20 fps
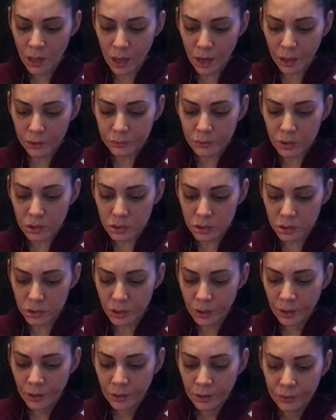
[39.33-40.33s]
I wish
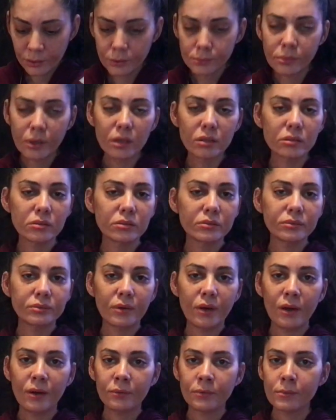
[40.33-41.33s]
the best
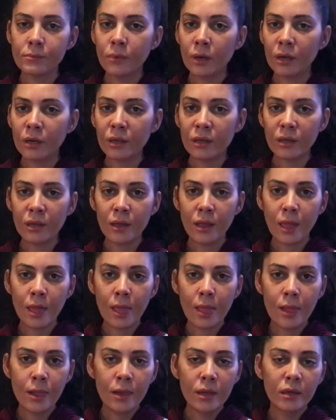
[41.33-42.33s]
for everybody
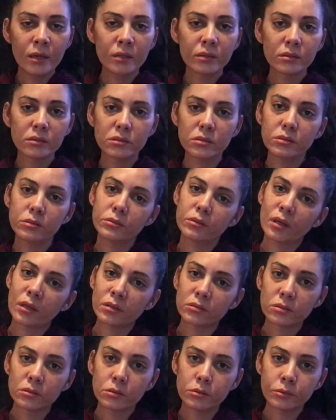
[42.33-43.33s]
in this
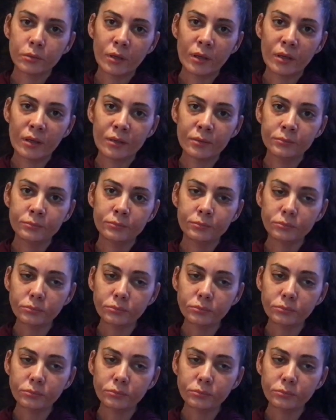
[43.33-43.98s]
2020.